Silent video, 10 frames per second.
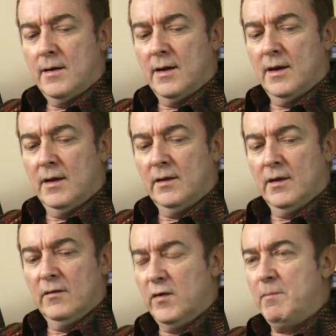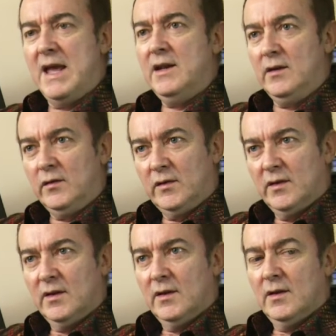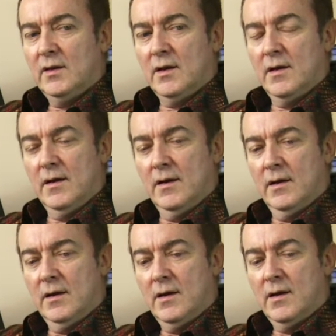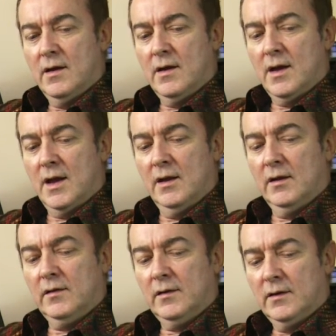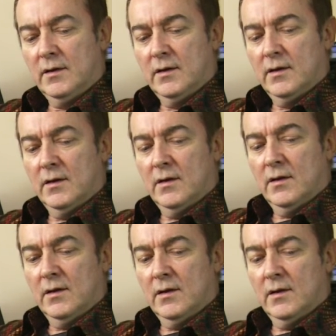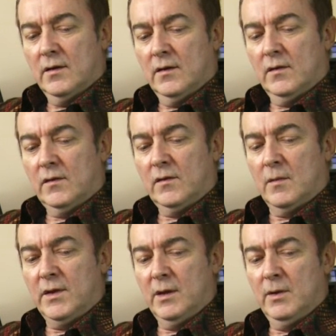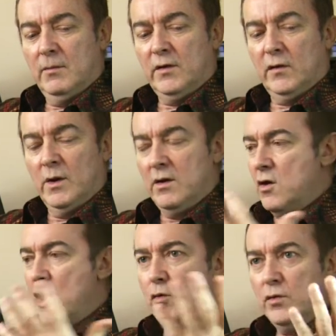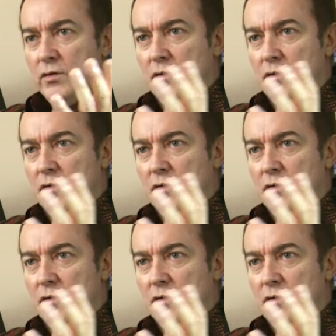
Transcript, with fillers: and, and, for pennies, uh, and something in me just went no